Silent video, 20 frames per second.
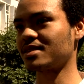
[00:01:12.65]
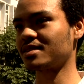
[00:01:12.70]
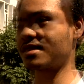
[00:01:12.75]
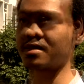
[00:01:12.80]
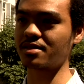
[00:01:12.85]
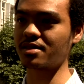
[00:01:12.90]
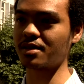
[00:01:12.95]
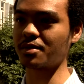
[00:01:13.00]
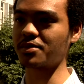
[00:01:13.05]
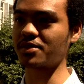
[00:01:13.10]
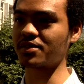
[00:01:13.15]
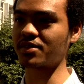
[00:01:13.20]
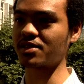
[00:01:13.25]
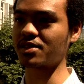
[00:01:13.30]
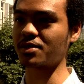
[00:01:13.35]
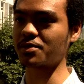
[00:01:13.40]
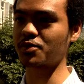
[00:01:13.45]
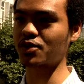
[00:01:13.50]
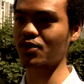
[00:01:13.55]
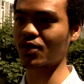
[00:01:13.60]
In terms of the
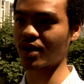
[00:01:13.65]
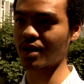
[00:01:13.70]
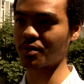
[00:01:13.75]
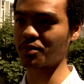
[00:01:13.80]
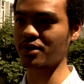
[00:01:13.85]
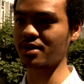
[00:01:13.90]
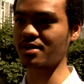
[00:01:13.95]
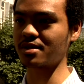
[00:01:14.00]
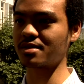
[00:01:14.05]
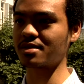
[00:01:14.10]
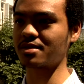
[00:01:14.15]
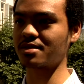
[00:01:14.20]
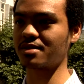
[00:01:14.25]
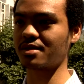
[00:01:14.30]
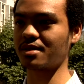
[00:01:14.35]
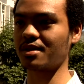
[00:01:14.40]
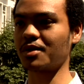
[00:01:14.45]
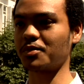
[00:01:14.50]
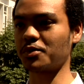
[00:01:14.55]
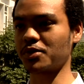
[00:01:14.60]
subscribers, the
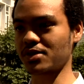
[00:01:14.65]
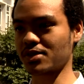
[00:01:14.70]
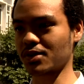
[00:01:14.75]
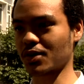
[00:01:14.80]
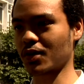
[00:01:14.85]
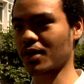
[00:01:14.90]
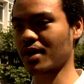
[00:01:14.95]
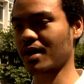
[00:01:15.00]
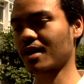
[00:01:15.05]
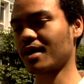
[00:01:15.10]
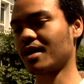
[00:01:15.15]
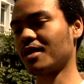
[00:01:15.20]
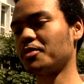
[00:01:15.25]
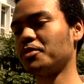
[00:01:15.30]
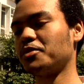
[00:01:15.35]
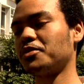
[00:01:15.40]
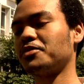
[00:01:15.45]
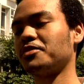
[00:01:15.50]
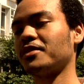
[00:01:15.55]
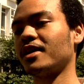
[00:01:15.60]
numbers are going up.
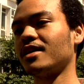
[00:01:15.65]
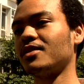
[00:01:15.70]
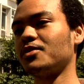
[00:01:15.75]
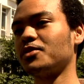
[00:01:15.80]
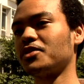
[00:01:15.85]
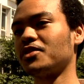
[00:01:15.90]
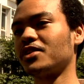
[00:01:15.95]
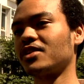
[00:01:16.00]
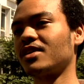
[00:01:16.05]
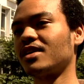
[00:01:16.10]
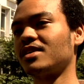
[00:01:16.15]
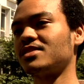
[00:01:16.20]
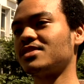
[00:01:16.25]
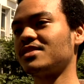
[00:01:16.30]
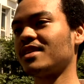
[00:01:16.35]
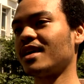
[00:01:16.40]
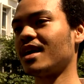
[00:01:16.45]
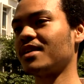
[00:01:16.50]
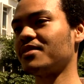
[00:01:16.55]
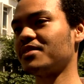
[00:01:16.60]
And with regards to
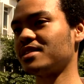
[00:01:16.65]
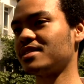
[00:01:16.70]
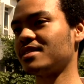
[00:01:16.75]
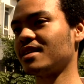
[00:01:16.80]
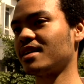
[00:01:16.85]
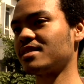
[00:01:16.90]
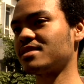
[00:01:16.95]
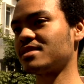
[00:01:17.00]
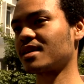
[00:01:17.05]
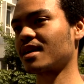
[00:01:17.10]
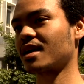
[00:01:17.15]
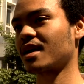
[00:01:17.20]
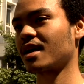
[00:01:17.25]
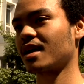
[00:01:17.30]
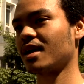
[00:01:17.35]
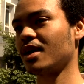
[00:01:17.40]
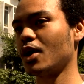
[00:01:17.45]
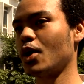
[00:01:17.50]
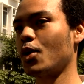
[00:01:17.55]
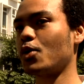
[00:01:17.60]
the advertising,
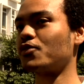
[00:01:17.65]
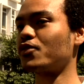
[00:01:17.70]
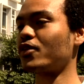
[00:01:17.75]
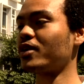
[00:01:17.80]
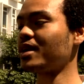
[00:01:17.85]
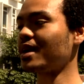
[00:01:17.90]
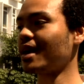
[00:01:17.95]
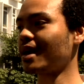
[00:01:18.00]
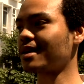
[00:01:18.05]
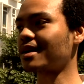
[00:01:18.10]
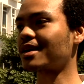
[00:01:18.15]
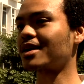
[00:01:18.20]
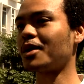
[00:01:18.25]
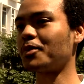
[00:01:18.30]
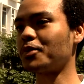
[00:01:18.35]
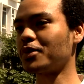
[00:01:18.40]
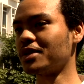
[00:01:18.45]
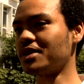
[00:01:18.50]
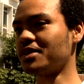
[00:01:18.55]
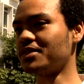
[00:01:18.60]
we've already had a
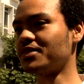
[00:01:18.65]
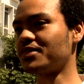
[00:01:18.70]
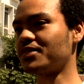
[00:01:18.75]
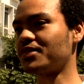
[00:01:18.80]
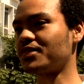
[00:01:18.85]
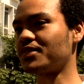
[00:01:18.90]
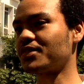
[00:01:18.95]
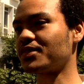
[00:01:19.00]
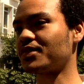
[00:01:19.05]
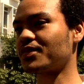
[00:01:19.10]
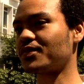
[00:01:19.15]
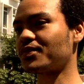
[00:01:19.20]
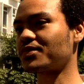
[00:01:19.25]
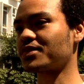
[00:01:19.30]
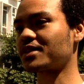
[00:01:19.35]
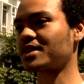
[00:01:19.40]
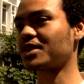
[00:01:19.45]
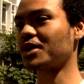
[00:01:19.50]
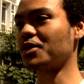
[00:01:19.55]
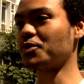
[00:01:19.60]
couple of
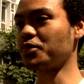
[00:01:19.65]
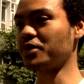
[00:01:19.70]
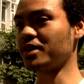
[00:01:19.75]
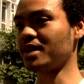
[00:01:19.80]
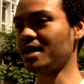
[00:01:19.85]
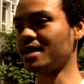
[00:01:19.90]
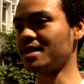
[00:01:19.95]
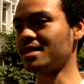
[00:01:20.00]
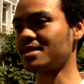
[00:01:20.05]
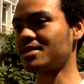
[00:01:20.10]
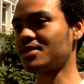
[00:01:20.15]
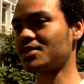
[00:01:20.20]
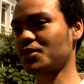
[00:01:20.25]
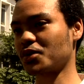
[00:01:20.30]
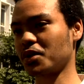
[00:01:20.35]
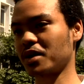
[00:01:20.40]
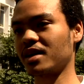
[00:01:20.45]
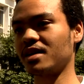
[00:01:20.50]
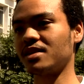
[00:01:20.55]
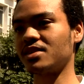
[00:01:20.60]
companies
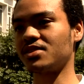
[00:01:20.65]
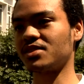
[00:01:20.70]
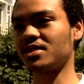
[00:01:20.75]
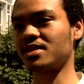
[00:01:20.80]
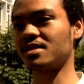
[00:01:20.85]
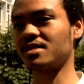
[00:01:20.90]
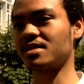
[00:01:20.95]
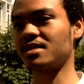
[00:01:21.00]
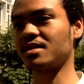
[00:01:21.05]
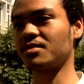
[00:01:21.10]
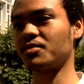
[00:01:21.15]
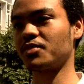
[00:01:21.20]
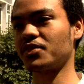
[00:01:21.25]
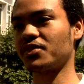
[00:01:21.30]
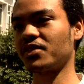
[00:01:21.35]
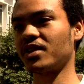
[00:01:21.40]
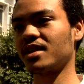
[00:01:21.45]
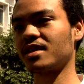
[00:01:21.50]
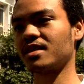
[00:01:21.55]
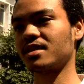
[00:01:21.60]
showing interest in
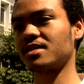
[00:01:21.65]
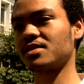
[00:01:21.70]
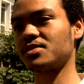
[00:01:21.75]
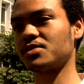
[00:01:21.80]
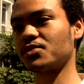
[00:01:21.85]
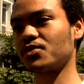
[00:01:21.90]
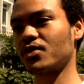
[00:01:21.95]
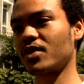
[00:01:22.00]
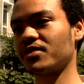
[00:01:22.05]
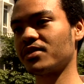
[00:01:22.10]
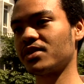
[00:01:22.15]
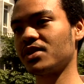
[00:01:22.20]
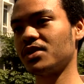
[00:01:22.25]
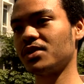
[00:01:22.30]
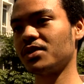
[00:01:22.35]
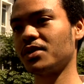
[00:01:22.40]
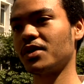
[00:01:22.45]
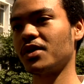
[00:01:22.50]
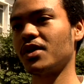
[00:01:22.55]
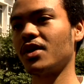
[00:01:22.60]
providing us with revenue.